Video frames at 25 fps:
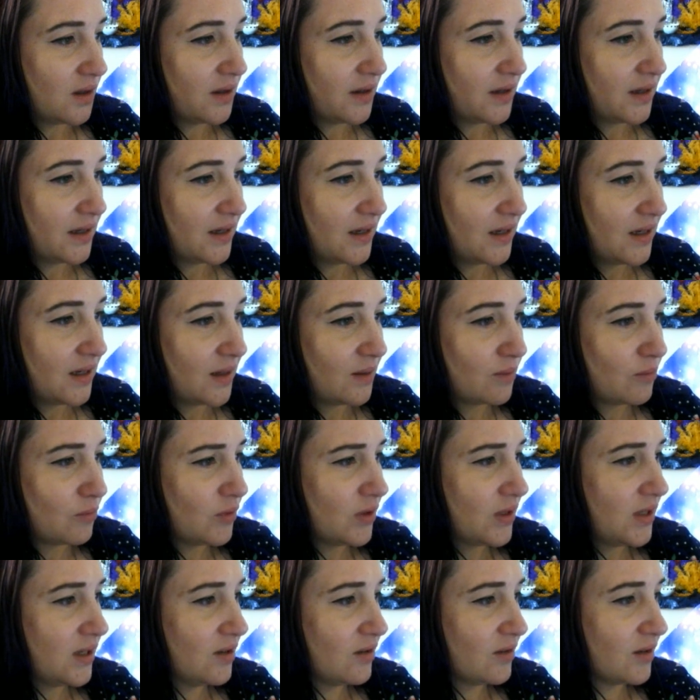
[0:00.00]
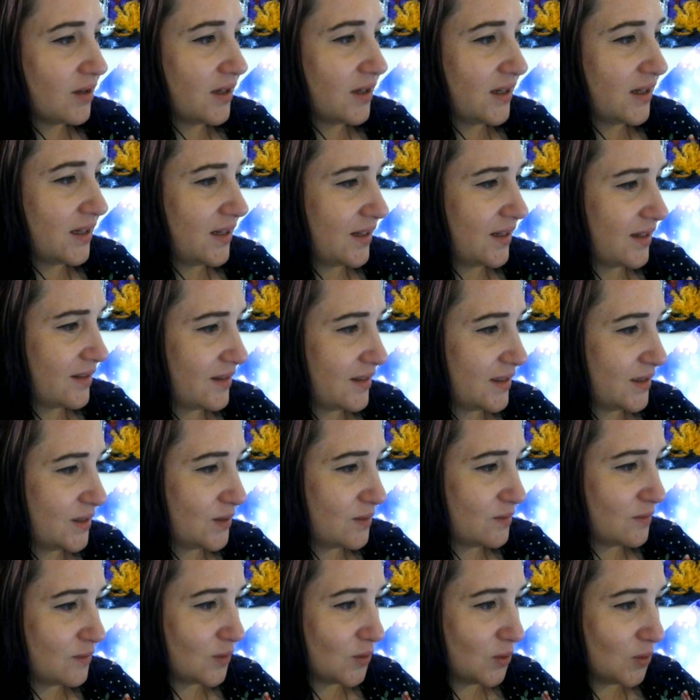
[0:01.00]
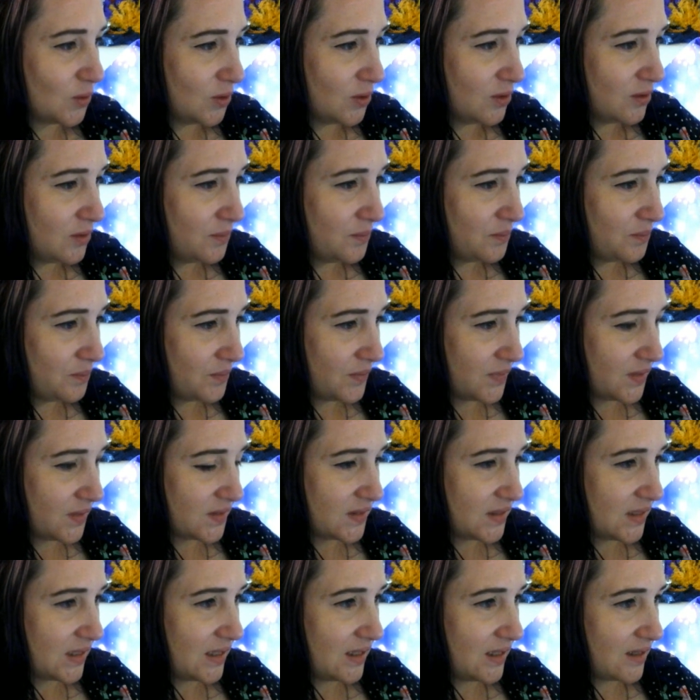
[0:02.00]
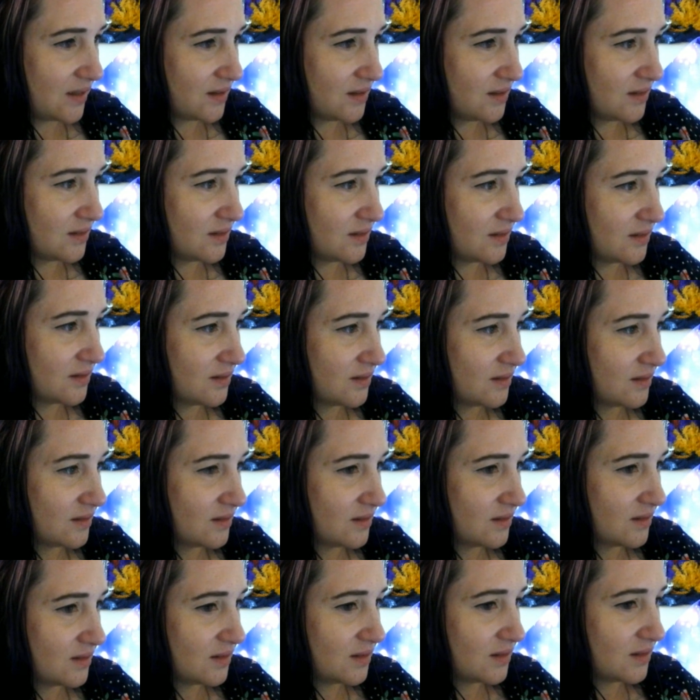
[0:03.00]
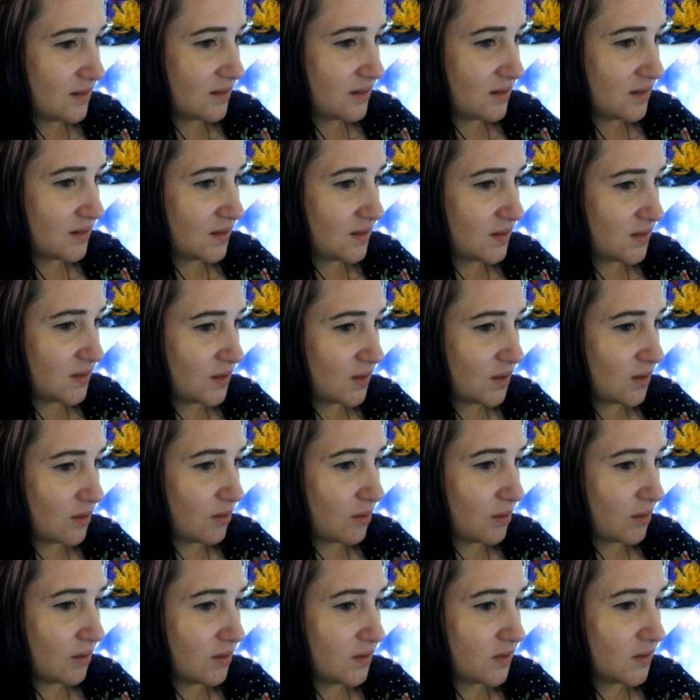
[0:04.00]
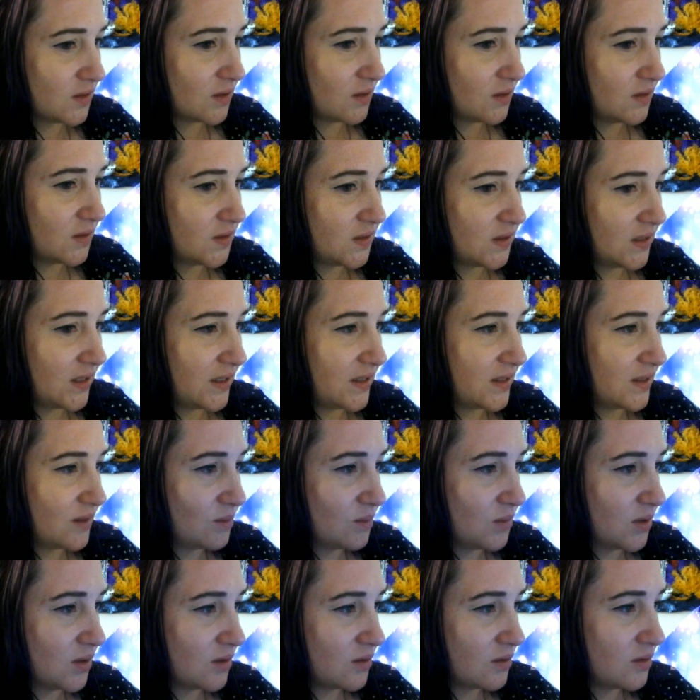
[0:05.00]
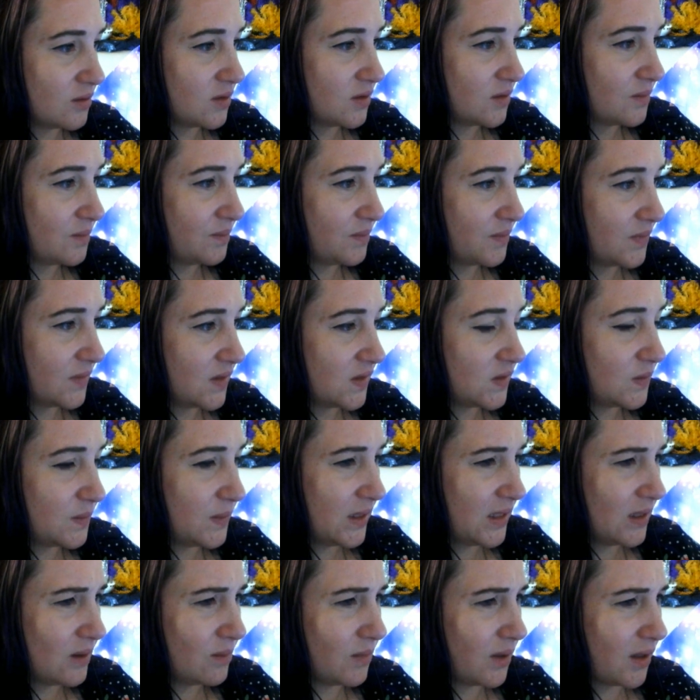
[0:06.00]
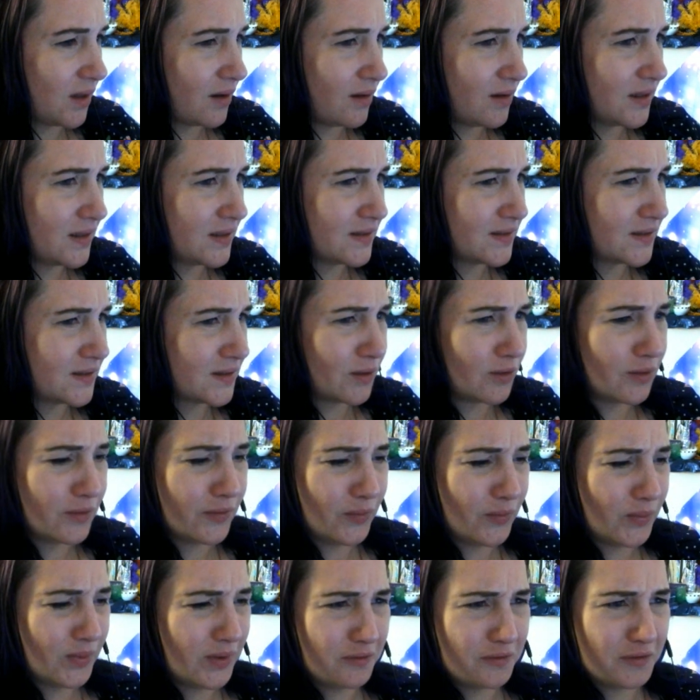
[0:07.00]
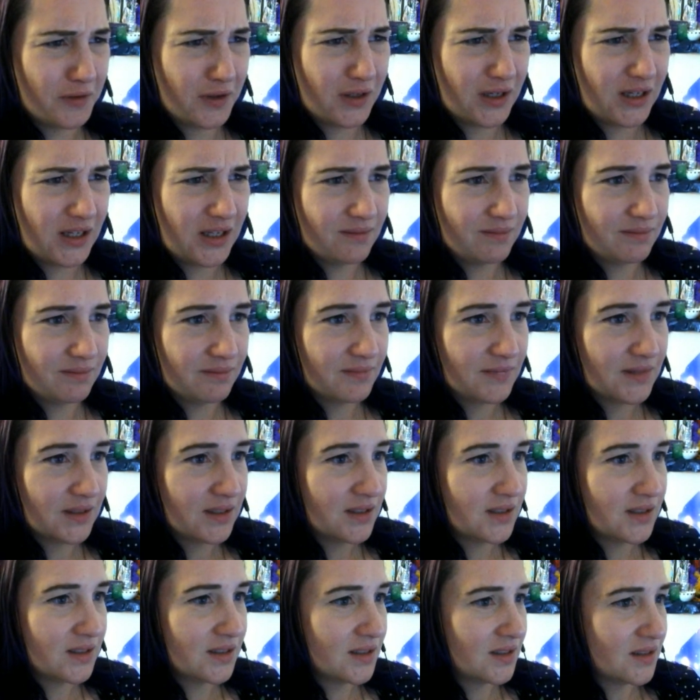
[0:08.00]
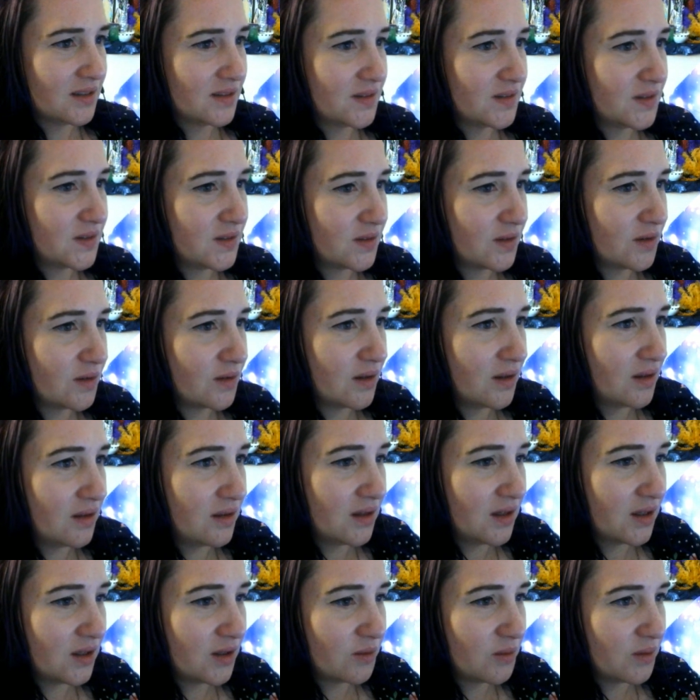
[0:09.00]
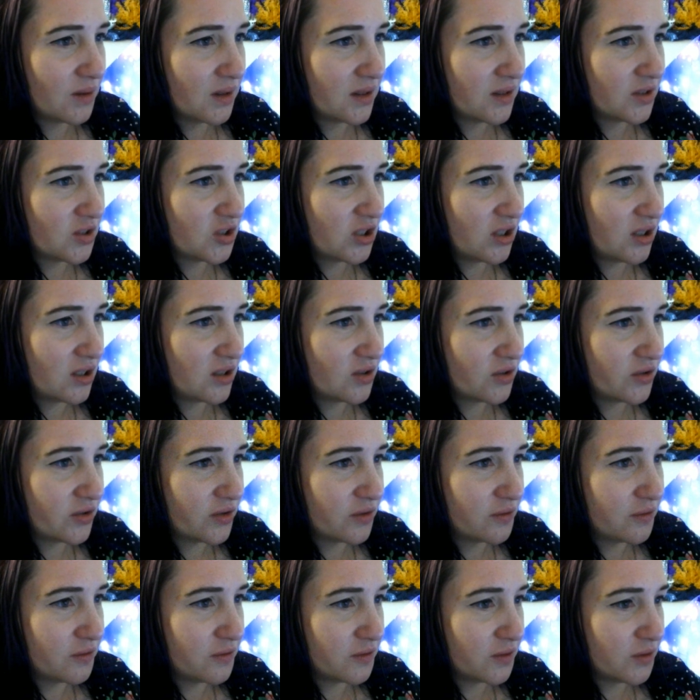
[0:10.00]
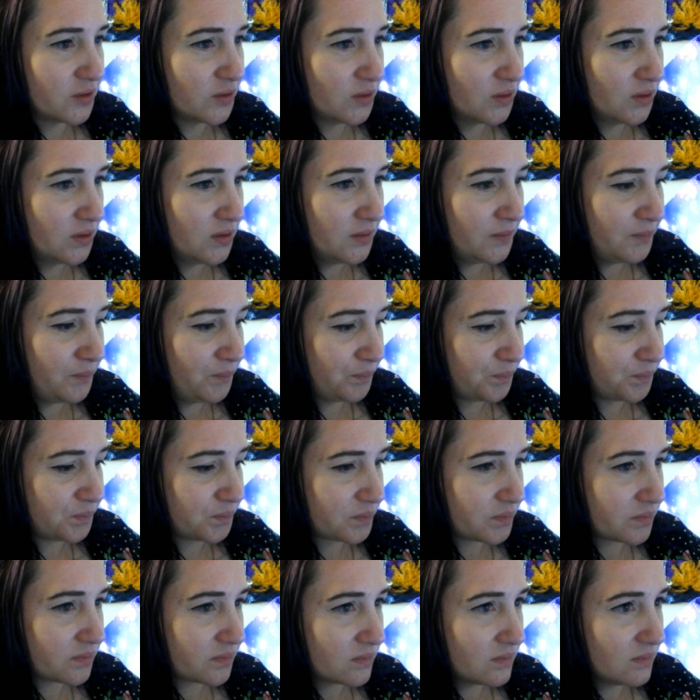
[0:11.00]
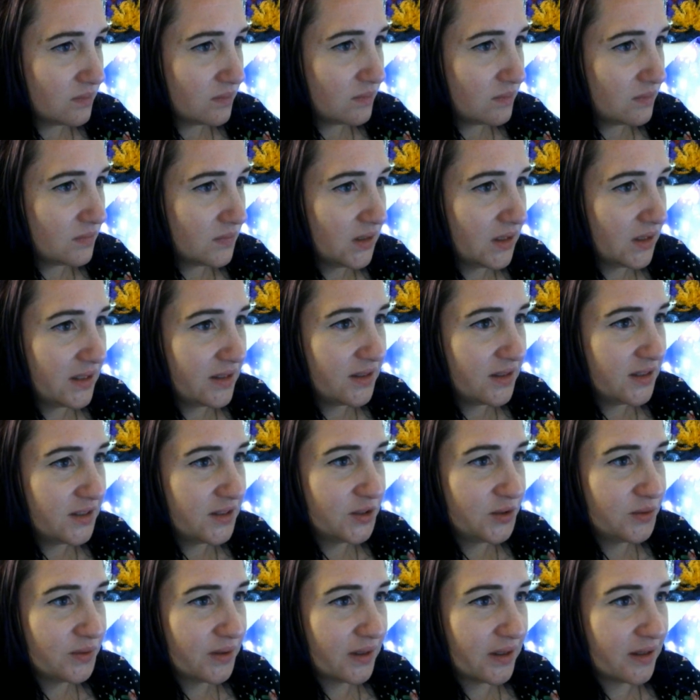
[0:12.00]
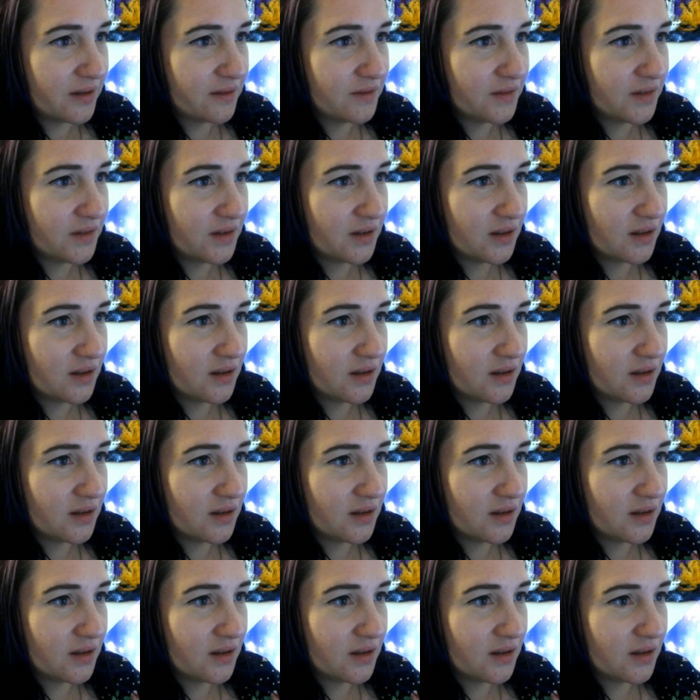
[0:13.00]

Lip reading: I am really not liking this floor that's here, so I'm going to go into edit mode. It's making my eyes go a little bit funny, so I think we're going to change the floor. And I do have